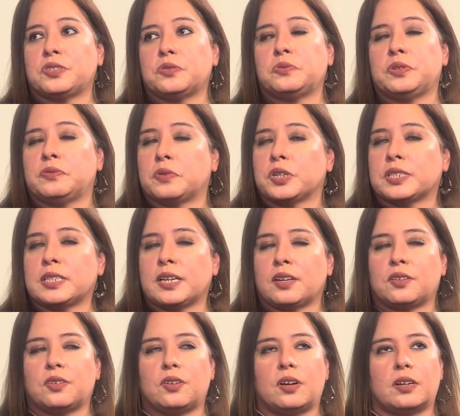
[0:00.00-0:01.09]
So we've worked
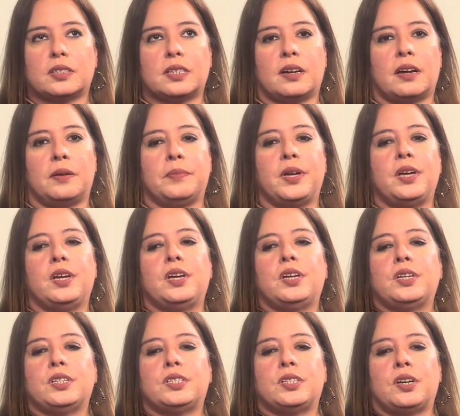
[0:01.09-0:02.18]
together a long time.
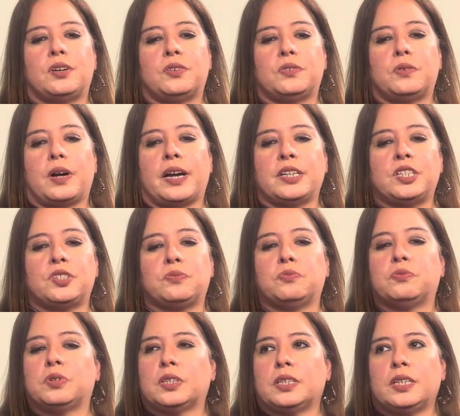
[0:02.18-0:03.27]
So I just
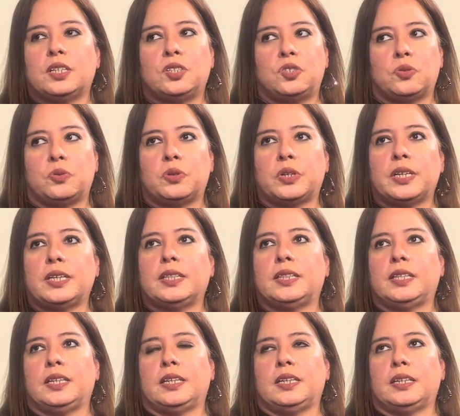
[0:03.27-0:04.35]
really enjoy
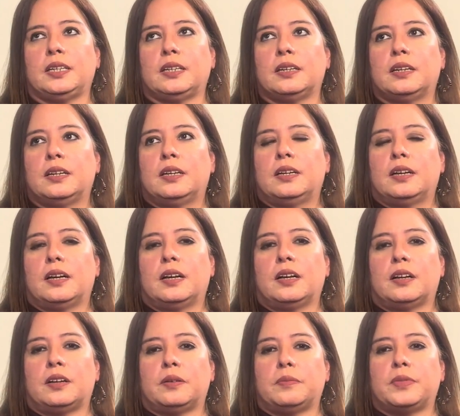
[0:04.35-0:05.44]
the
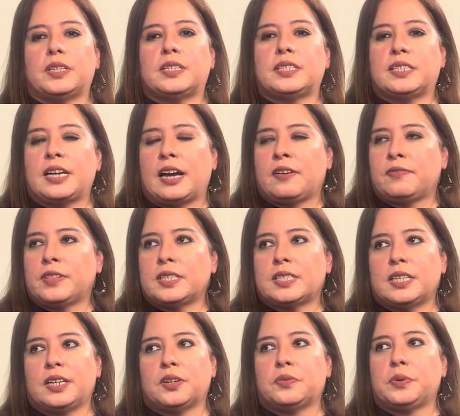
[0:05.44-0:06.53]
um, the staff
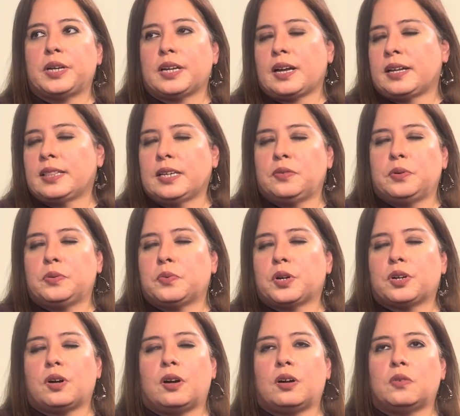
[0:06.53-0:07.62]
that's here. We I think we
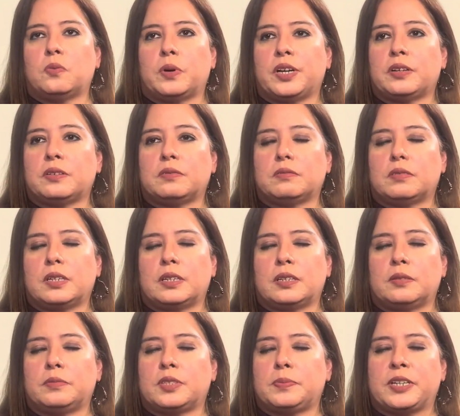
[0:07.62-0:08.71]
work all well,
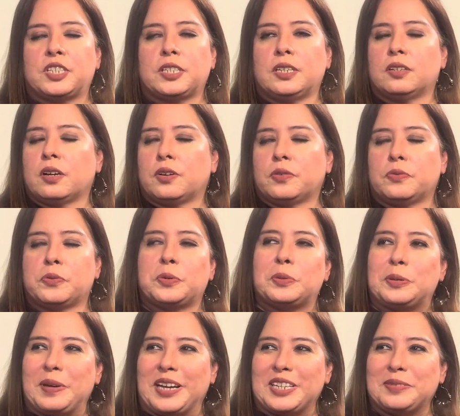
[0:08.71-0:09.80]
um, especially in our
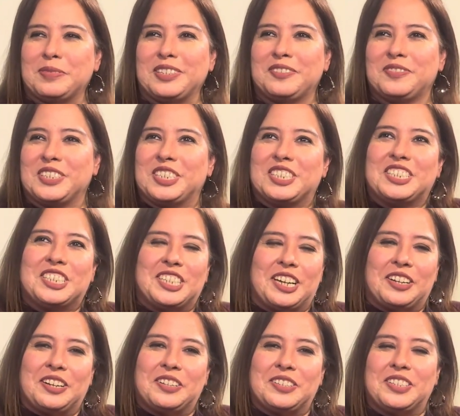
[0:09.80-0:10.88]
enrollment management division.
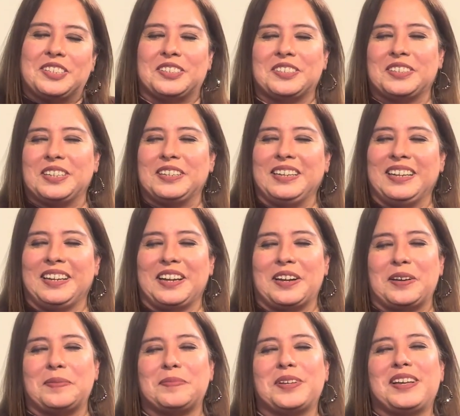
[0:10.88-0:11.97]
Shout out to
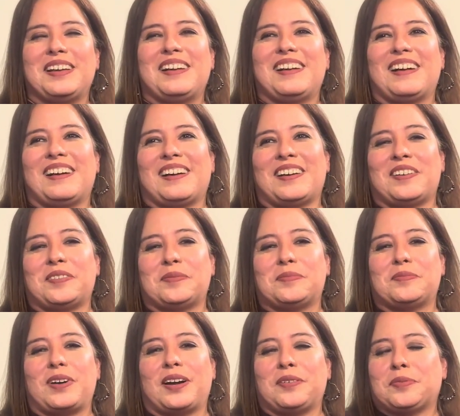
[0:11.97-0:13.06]
EM.
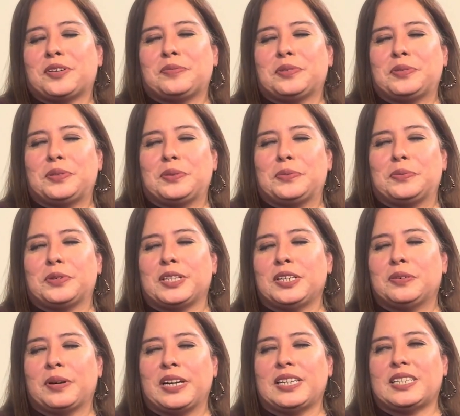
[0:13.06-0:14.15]
Um, I work with a really
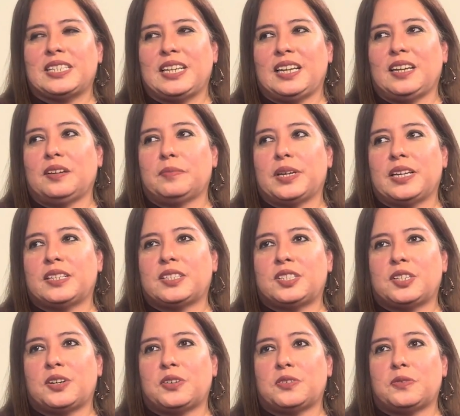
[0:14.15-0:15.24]
great team, and
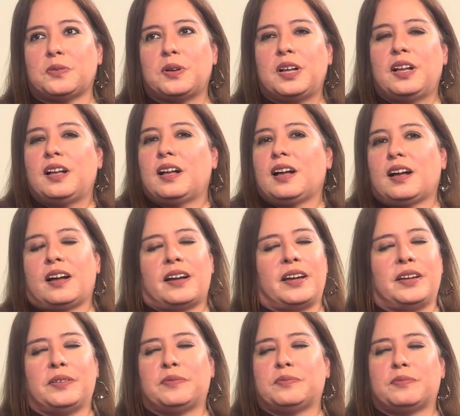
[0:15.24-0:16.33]
so
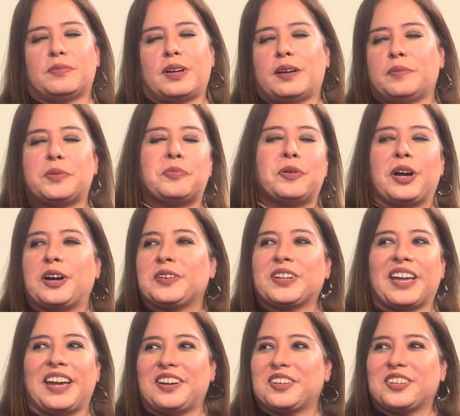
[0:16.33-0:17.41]
I'm I'm a
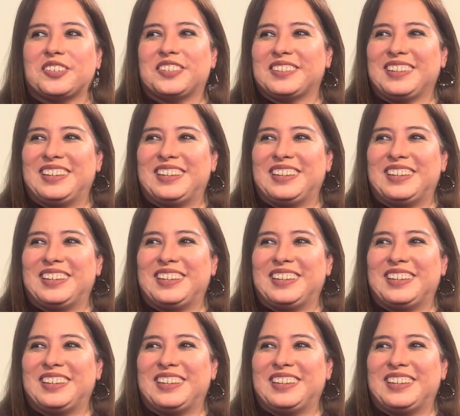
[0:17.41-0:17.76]
proud Gator.